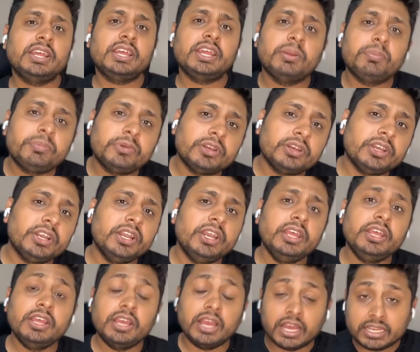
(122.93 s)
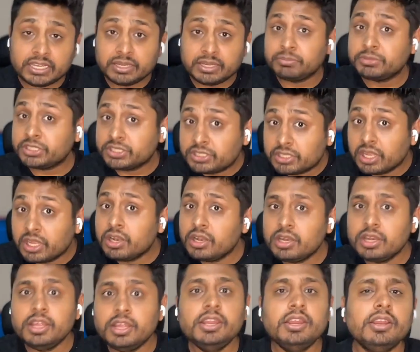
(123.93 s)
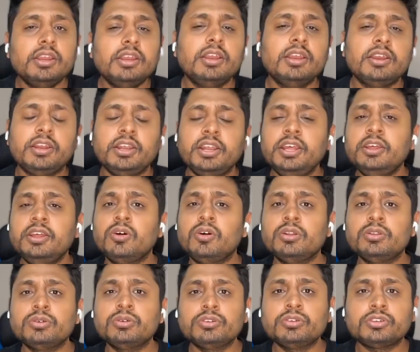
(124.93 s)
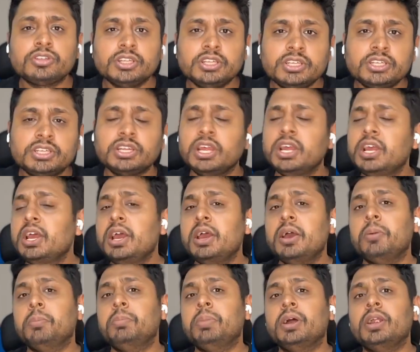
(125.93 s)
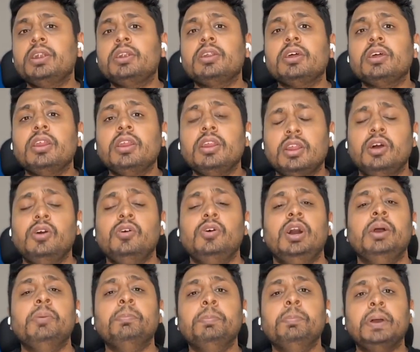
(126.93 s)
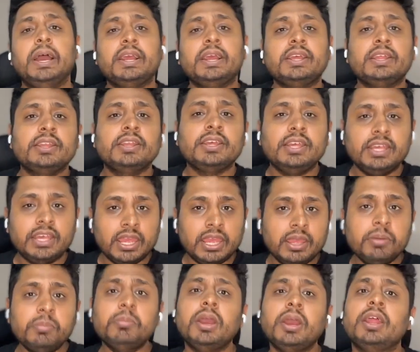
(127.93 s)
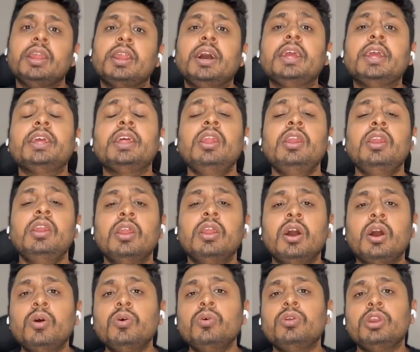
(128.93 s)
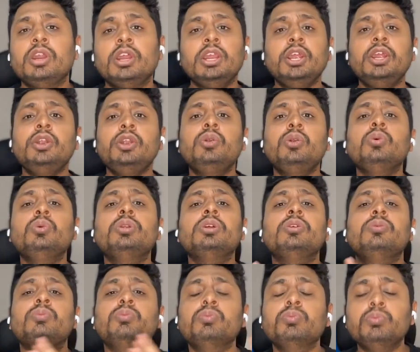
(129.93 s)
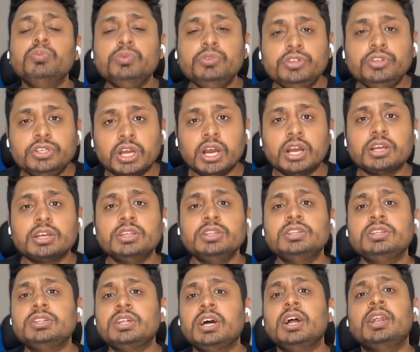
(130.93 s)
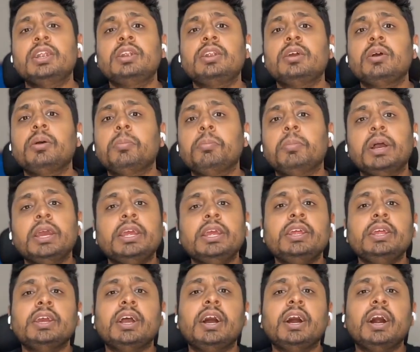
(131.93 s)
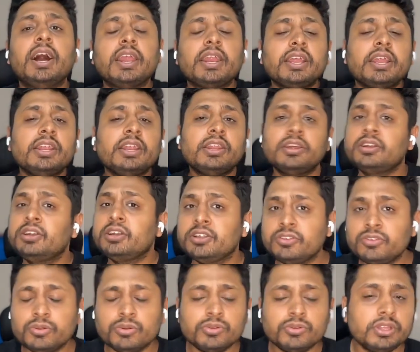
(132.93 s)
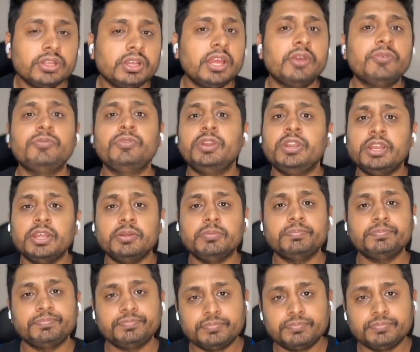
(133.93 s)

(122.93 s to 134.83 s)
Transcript: I kept reading. I am still reading all those things, but now I'm back in the game and I can now relate to the jargons that my architect is using every day.